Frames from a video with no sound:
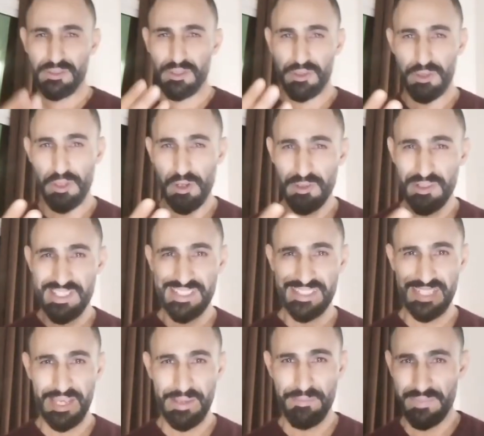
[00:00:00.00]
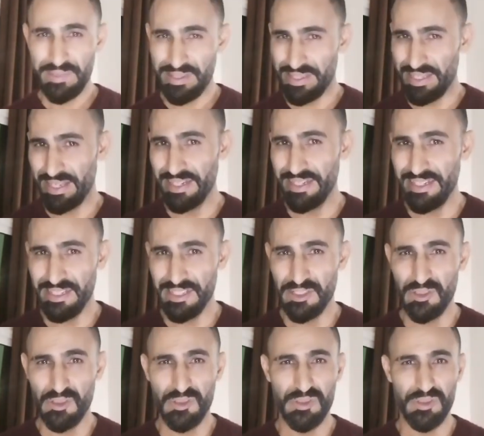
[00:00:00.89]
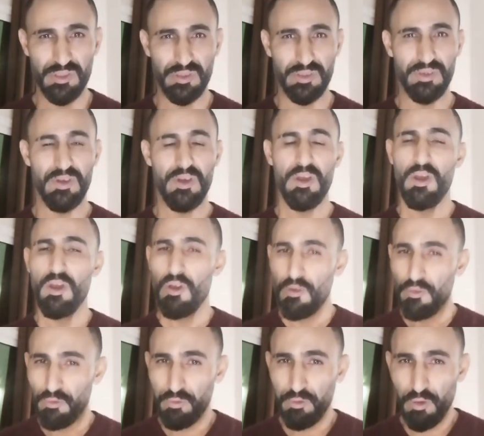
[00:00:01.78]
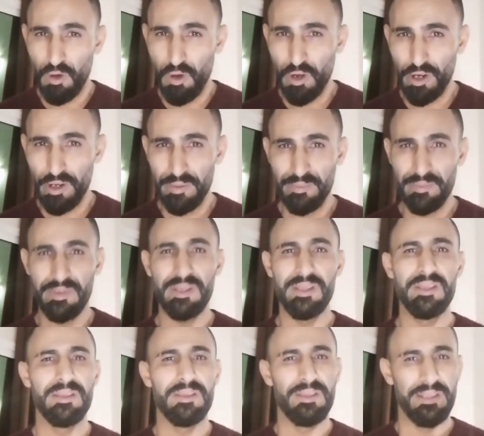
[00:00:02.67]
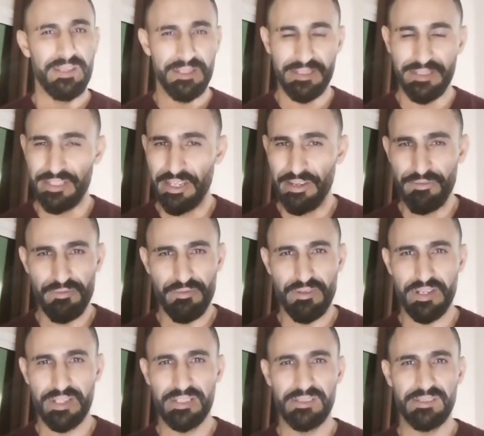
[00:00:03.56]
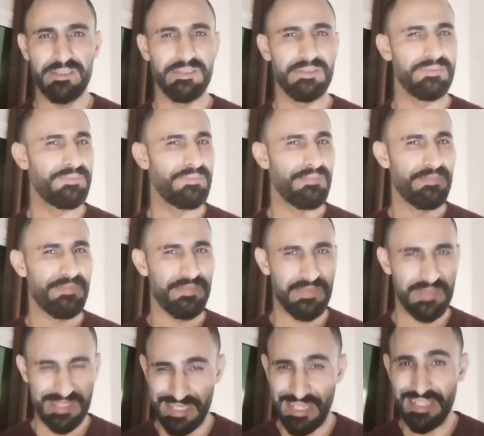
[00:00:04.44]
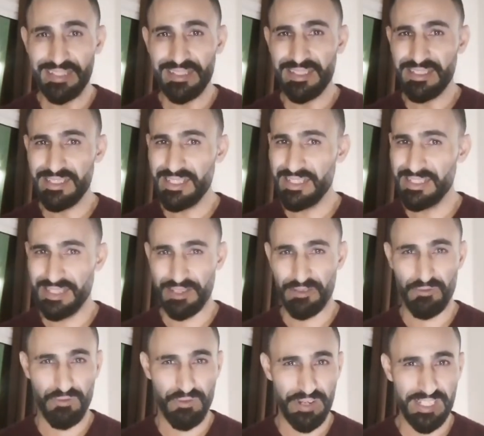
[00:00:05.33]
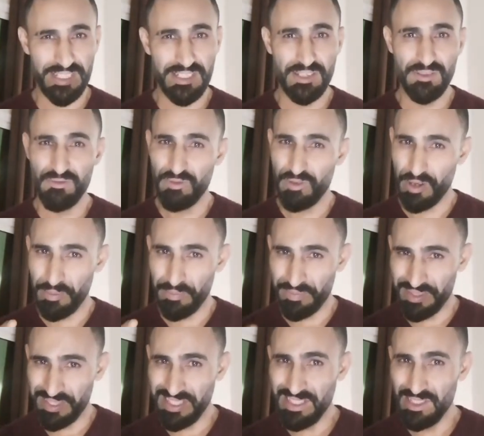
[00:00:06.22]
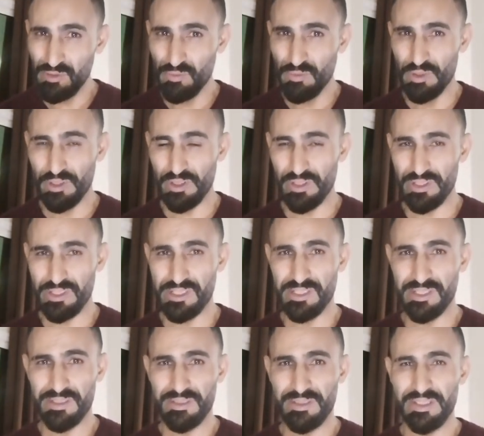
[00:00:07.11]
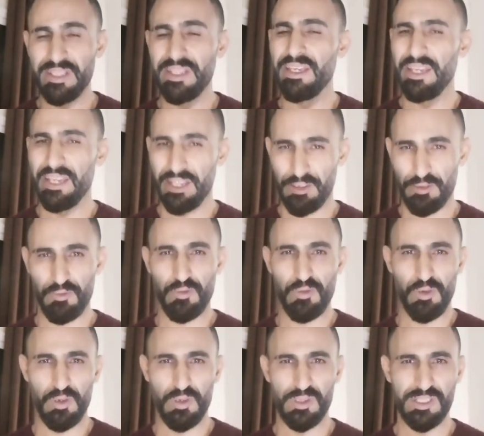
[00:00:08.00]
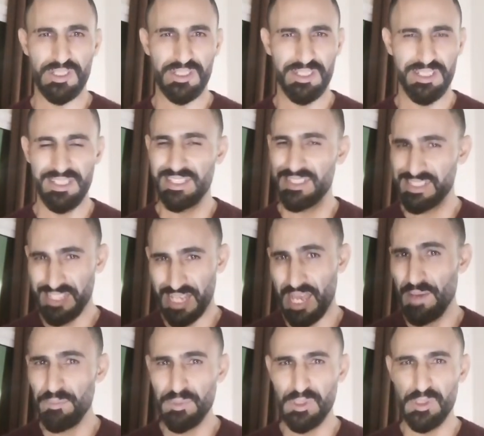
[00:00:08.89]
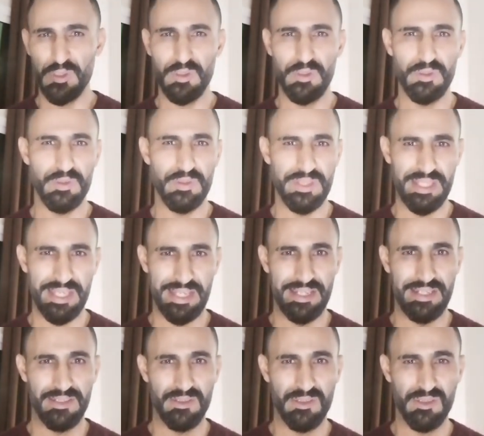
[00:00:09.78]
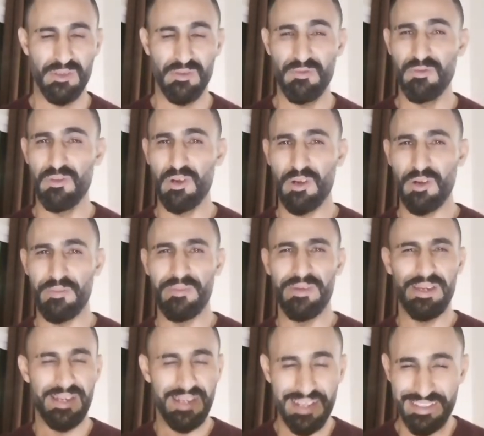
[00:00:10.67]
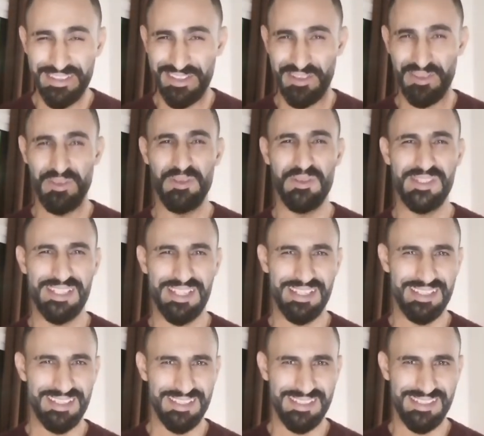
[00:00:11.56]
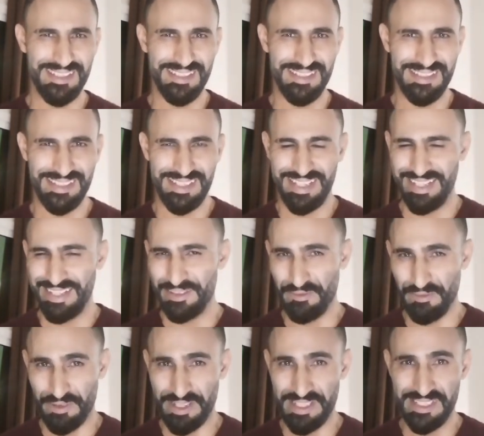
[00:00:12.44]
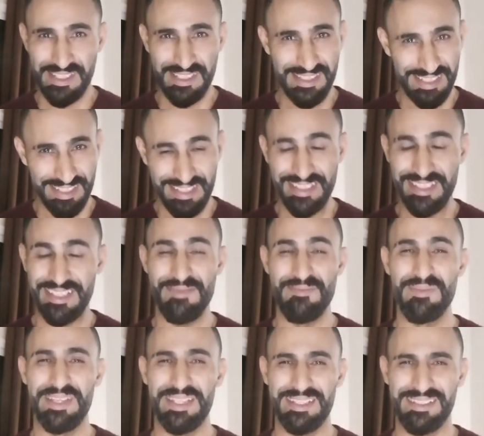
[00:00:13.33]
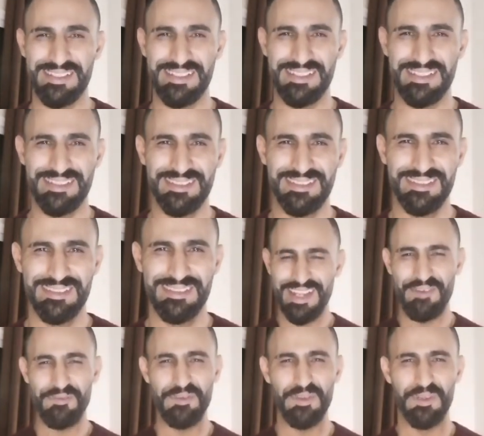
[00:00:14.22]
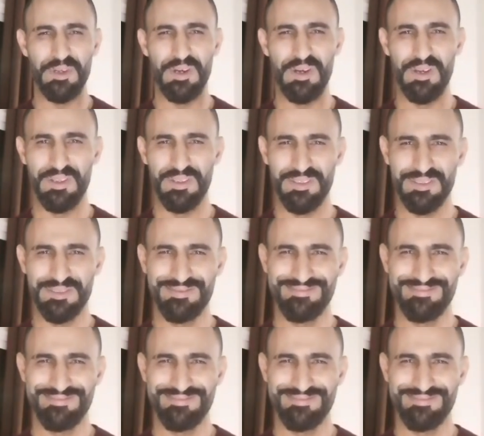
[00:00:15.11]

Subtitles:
The third step then is to form different sentences and phrases from these words, and of course it's up to you then to form other new sentences and phrases in the comments. Love you all.